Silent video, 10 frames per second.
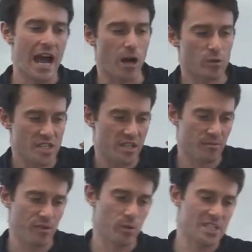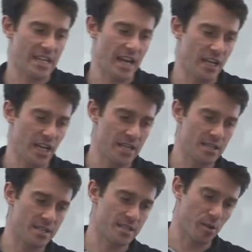how this influence then
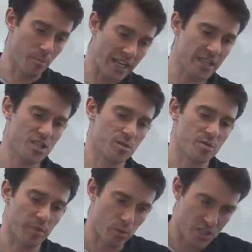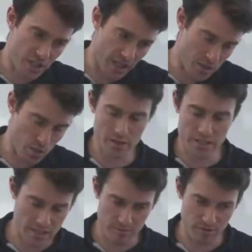is the mechanisms by which they exert
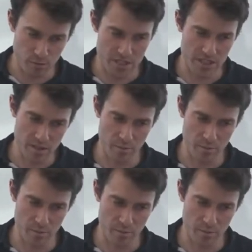this influence in